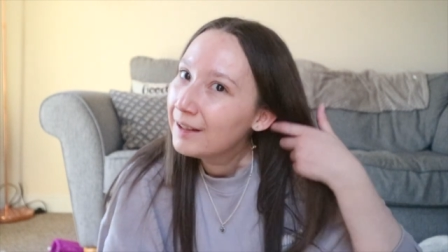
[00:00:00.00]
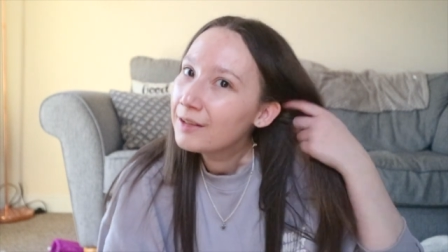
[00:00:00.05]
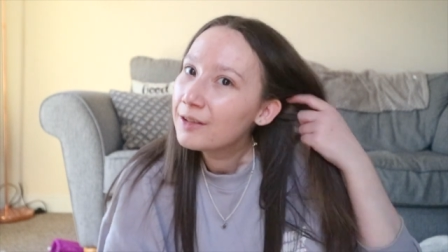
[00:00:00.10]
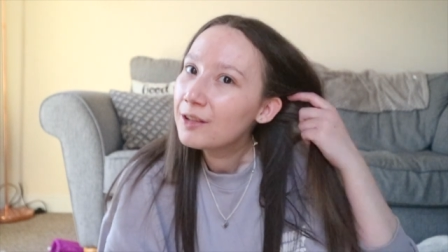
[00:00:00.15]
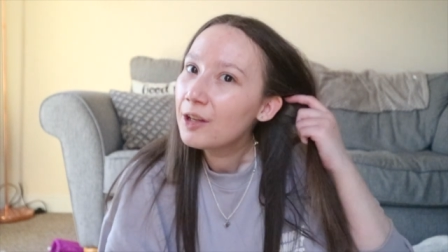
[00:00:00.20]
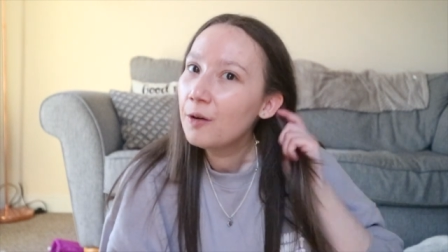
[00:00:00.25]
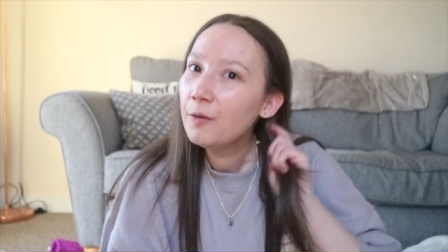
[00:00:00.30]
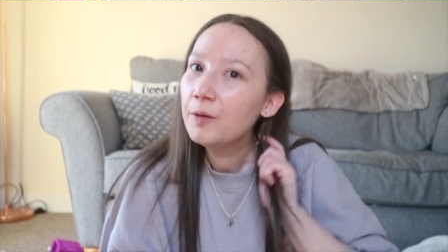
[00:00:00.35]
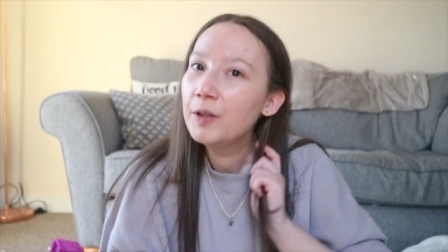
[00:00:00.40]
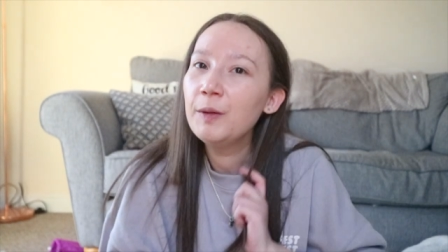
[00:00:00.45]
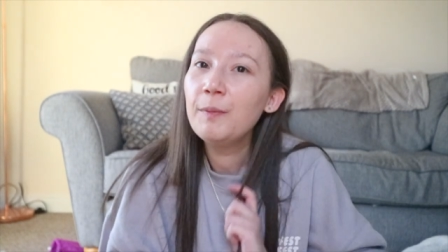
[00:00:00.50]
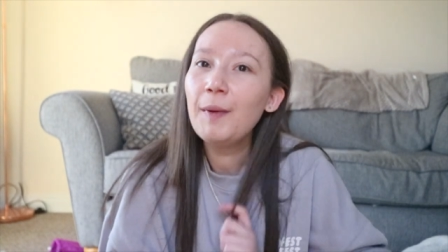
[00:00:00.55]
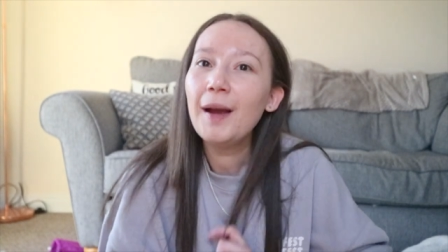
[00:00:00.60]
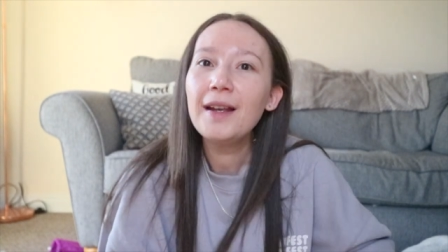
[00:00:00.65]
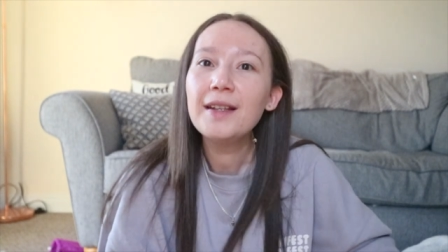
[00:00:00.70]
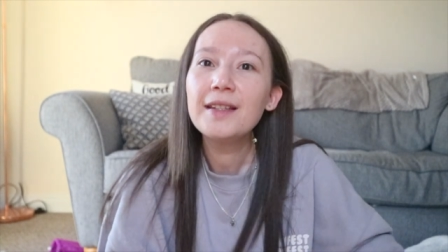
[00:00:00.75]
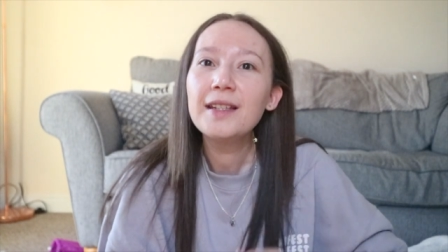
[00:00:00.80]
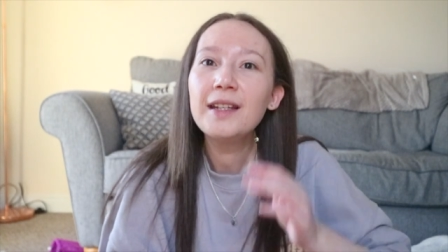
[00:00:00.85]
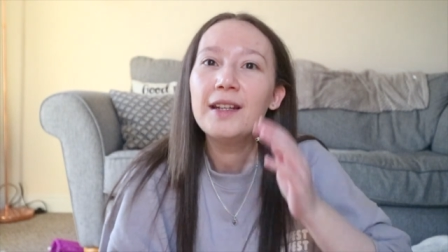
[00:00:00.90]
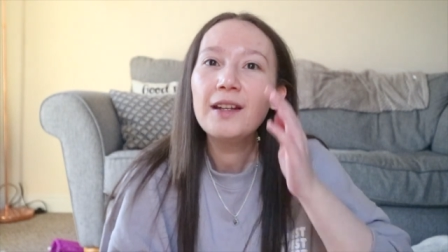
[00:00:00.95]
So you
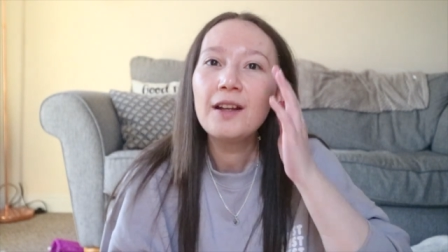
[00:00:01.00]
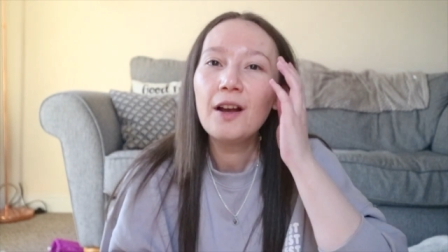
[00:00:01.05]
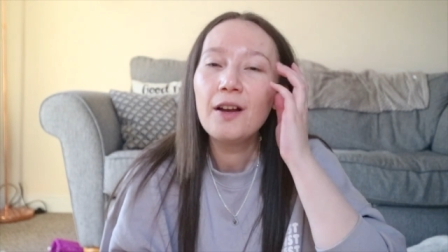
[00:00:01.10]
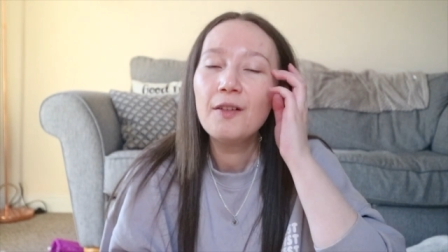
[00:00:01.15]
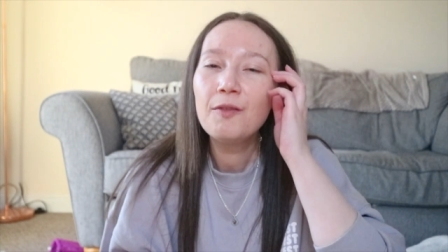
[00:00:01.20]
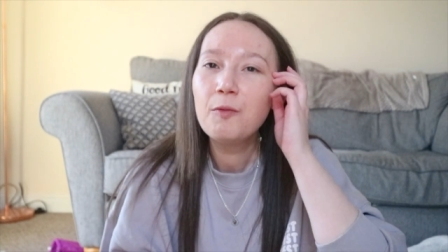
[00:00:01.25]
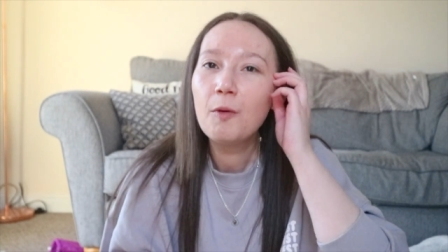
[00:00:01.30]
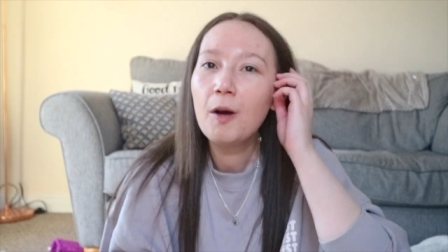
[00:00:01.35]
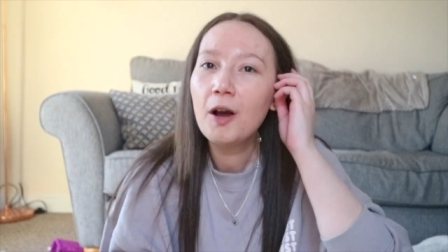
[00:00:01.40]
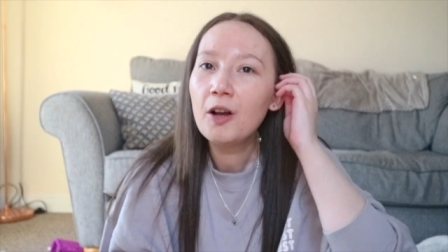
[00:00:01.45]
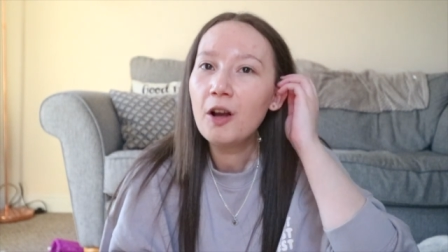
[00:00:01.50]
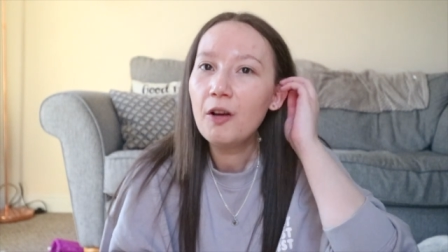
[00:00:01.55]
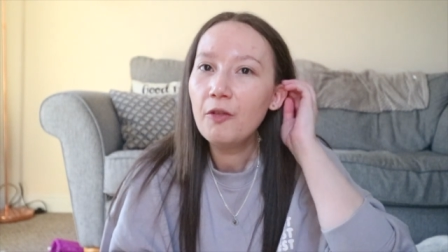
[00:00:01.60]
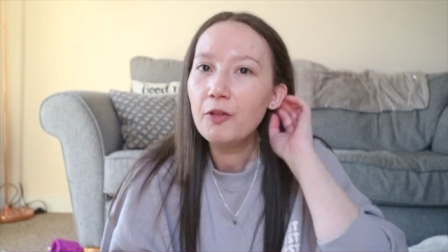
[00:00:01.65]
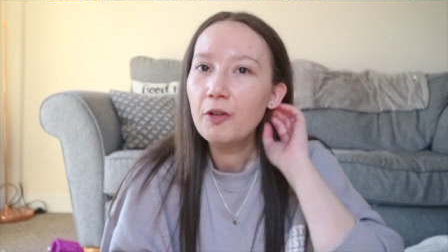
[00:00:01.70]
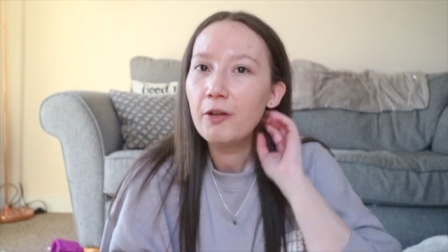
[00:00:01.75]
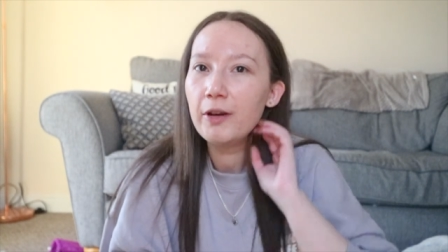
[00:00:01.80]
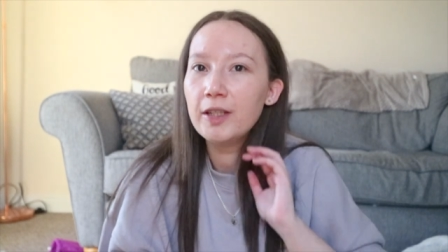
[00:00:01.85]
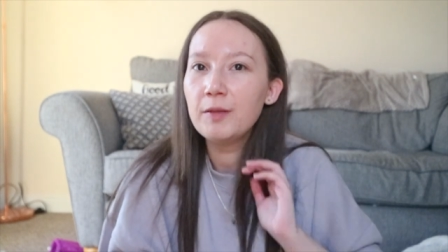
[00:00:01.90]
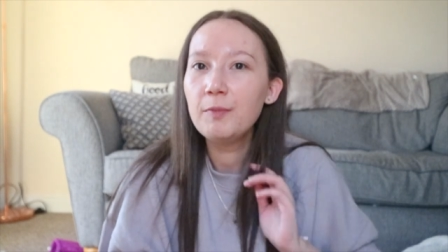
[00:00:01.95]
might see of what I got
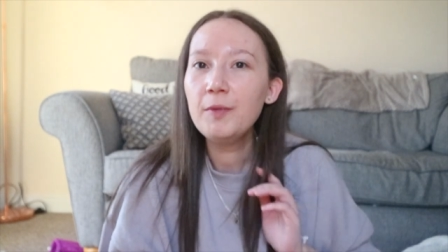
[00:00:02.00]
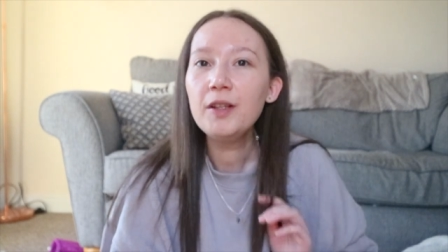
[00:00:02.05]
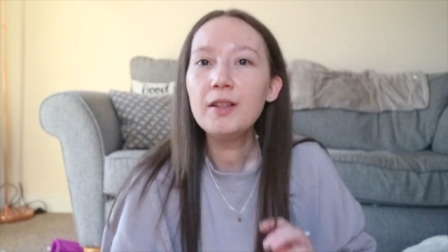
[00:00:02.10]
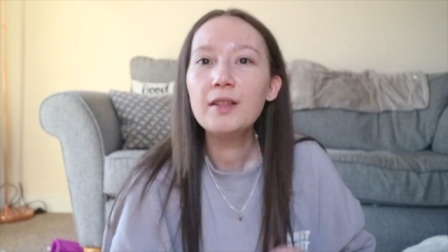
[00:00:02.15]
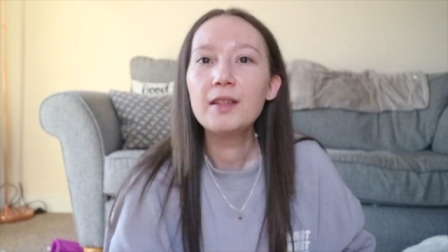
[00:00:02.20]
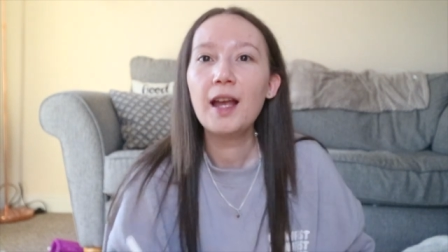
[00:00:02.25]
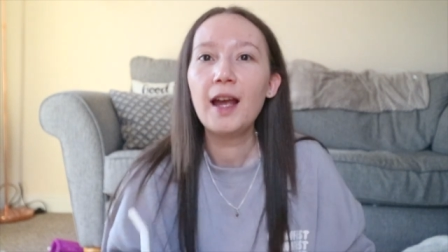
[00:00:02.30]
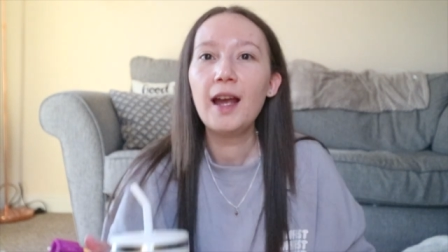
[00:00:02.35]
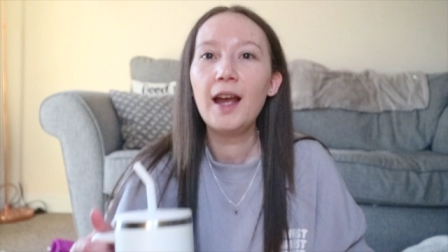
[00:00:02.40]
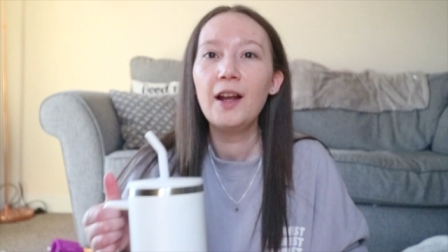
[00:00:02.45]
for Christmas.